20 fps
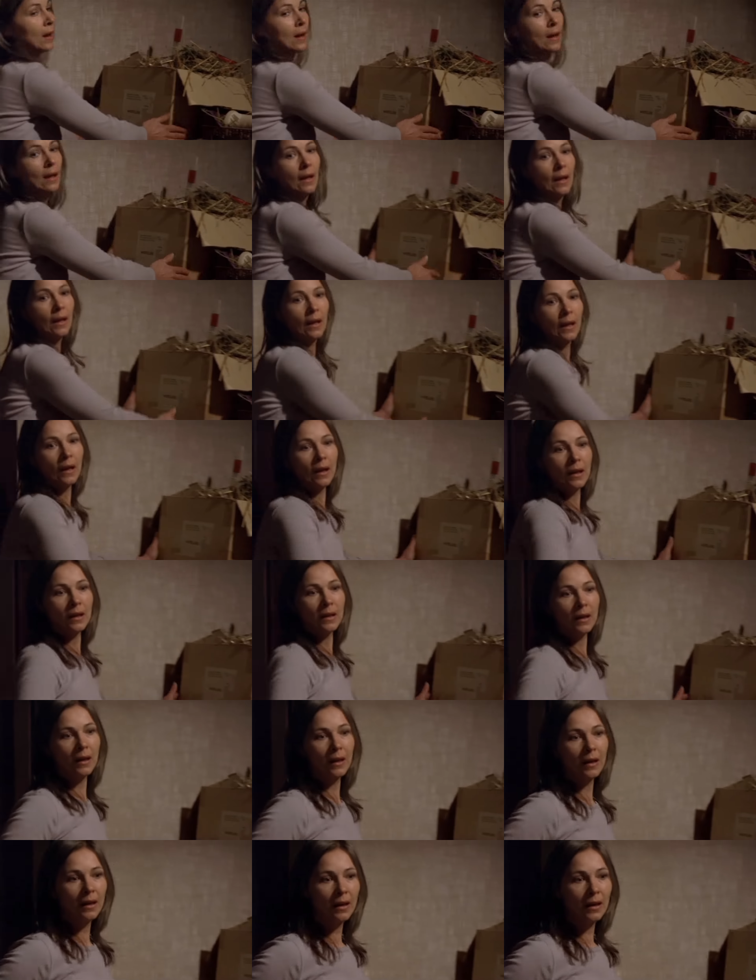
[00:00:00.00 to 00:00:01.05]
speaking
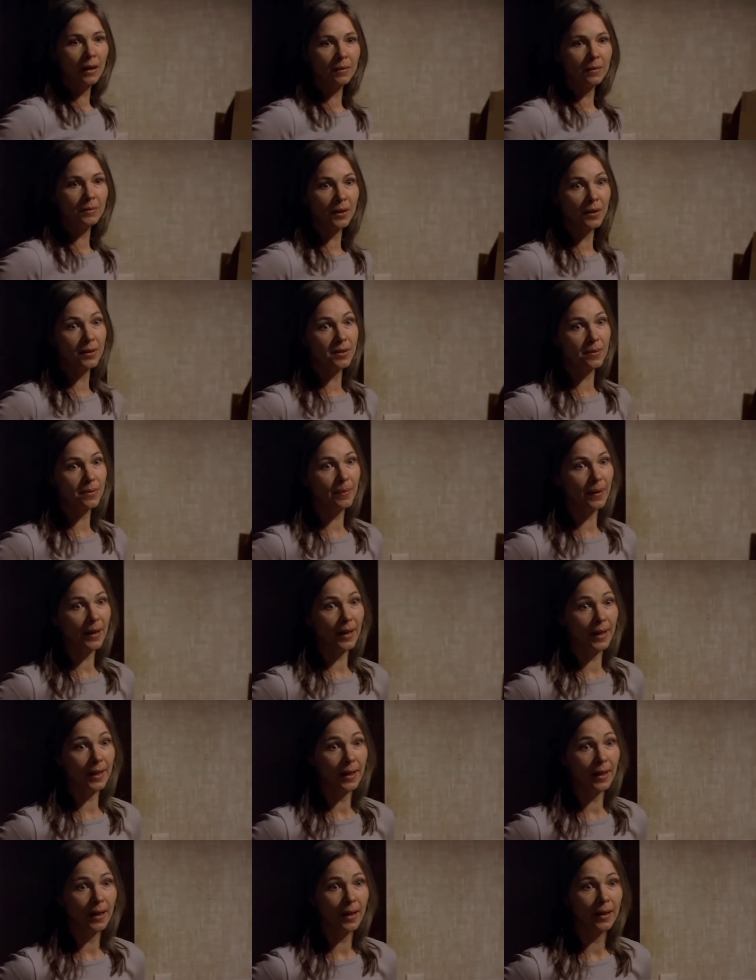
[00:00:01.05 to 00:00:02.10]
in really obvious
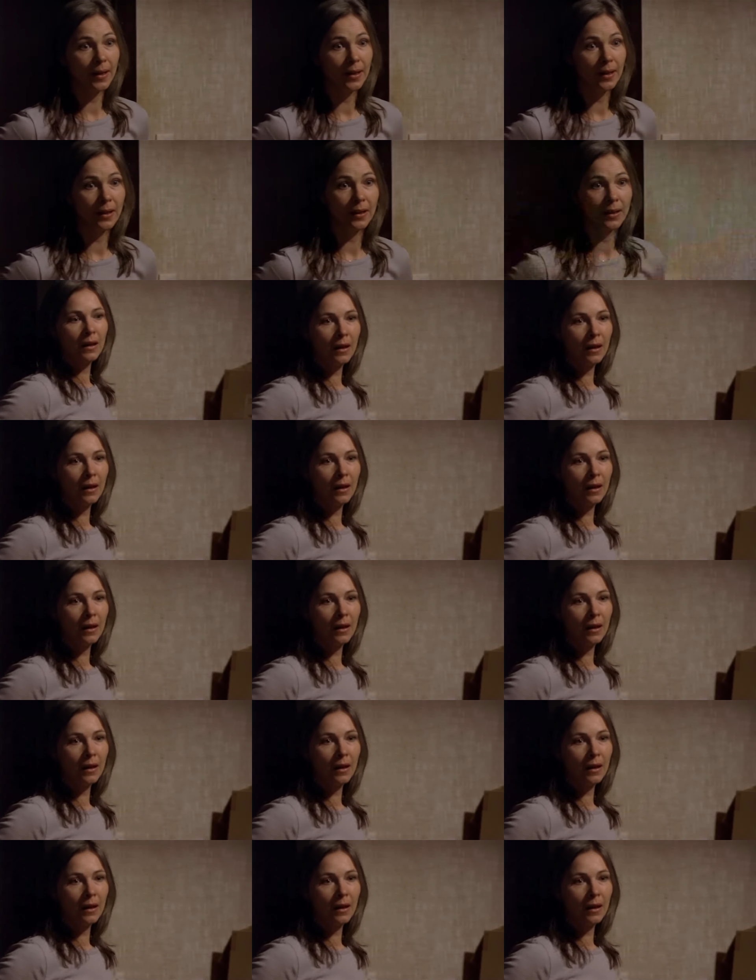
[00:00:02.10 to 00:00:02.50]
ADR.